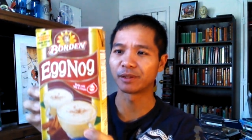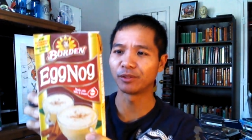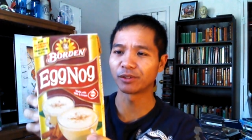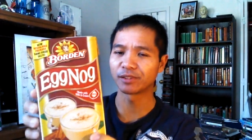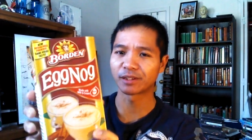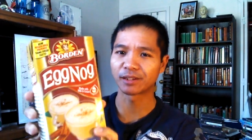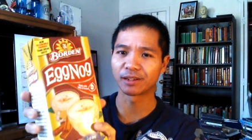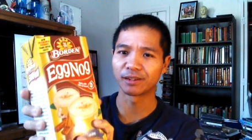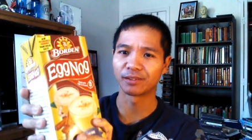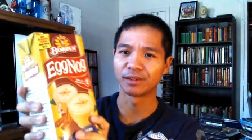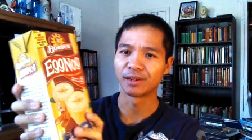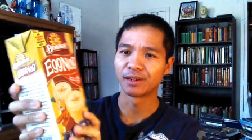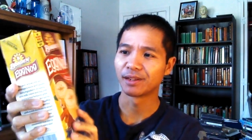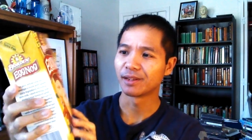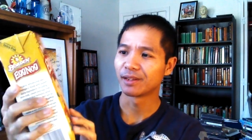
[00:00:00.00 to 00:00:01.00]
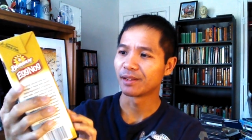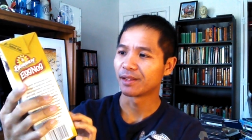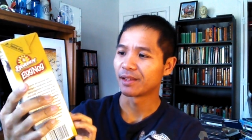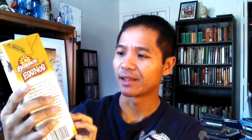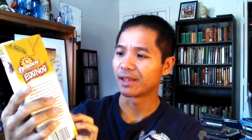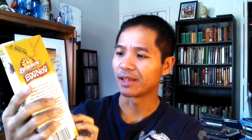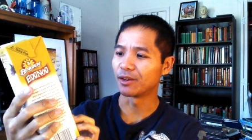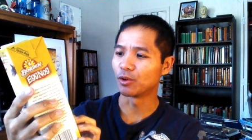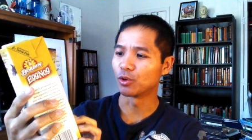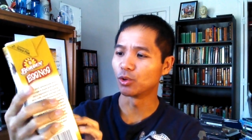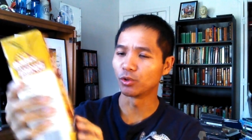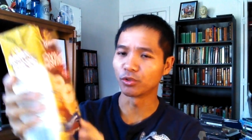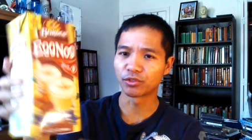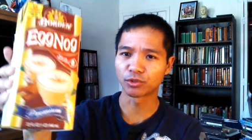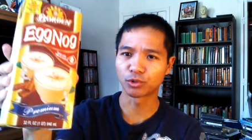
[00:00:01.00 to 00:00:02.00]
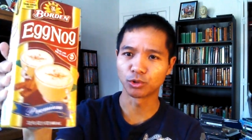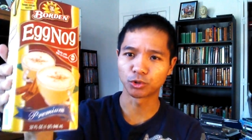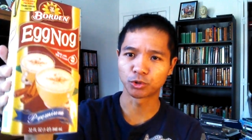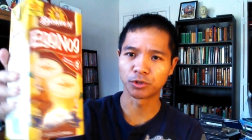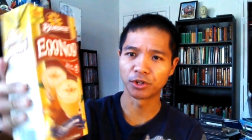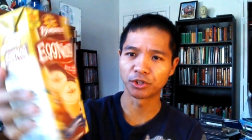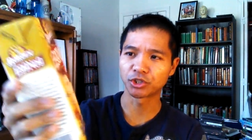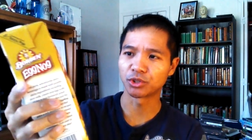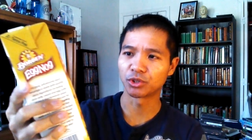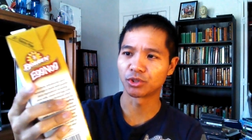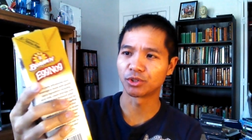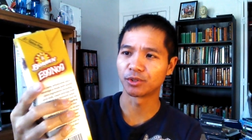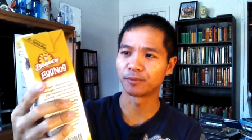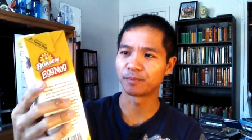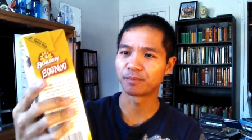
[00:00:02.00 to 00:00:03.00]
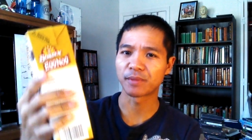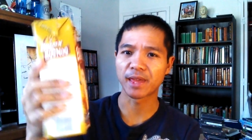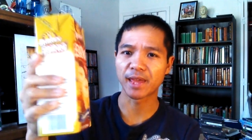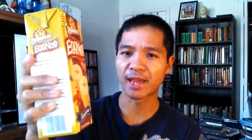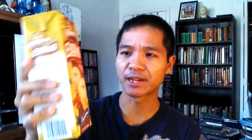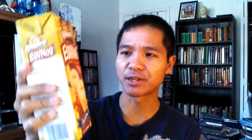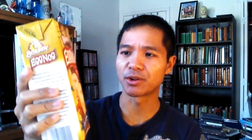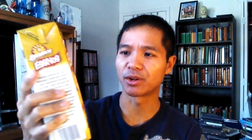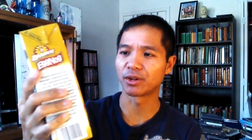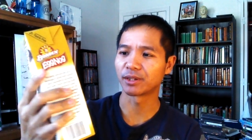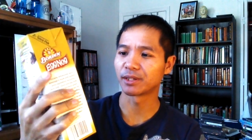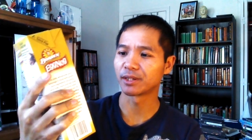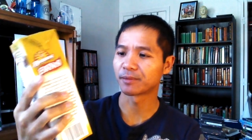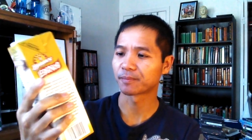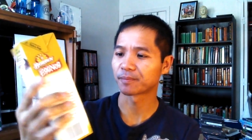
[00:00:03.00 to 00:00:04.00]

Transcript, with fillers: It looks like a an old school traditional eggnog,